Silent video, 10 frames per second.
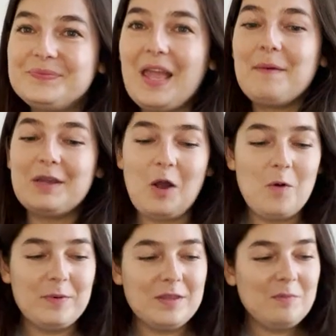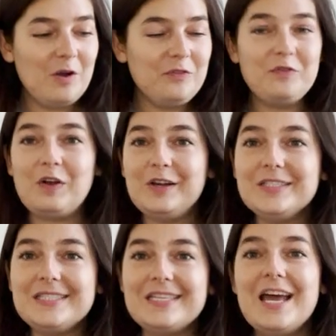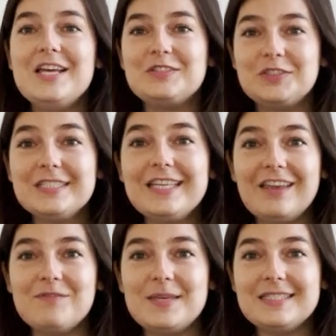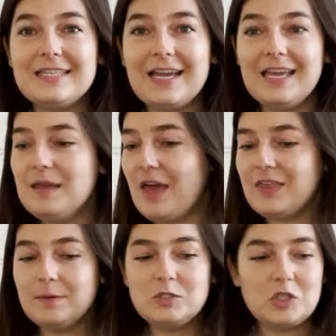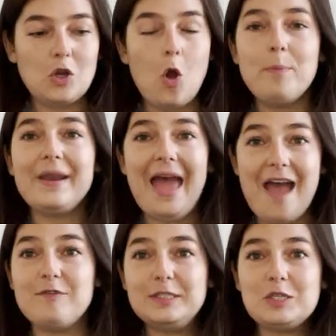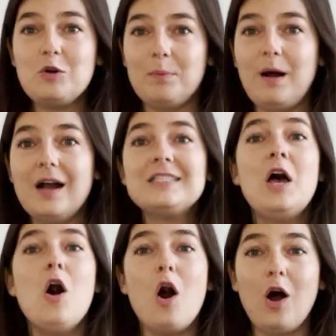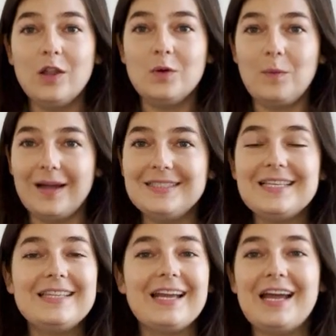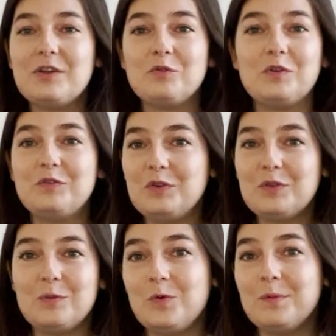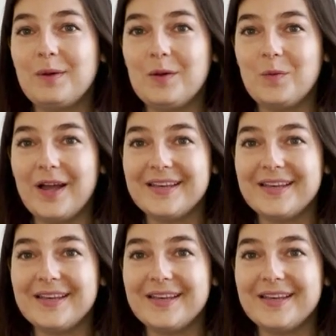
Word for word: I'm gonna open them all first, so just give me a second. I think I'm just gonna open every single box all at once and then kind of review them one by one.